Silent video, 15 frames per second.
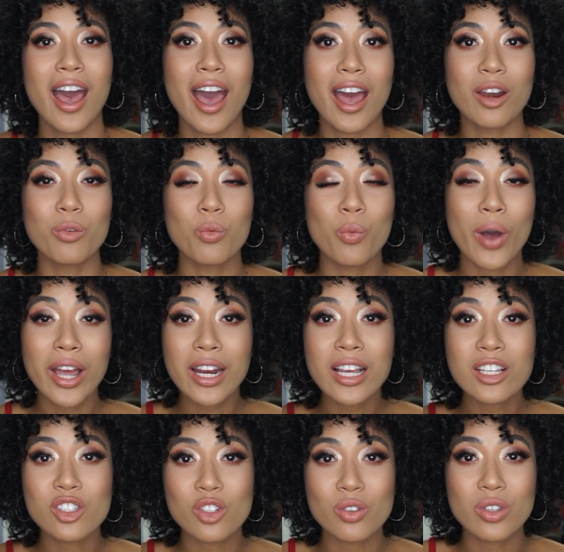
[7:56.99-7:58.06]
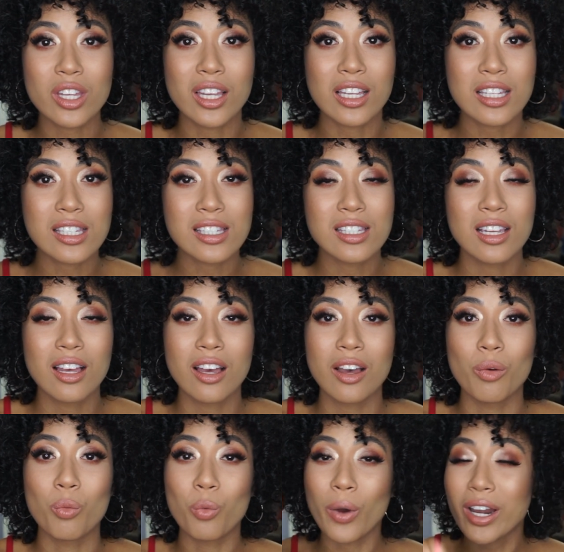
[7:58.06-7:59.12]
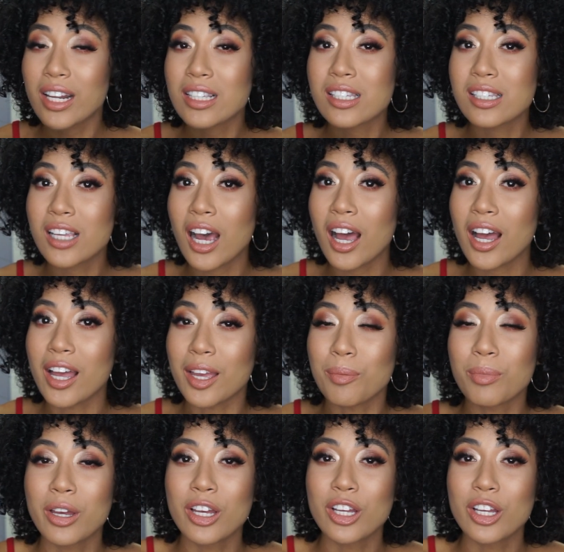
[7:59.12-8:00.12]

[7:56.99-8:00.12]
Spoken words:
And when I do this, when it's time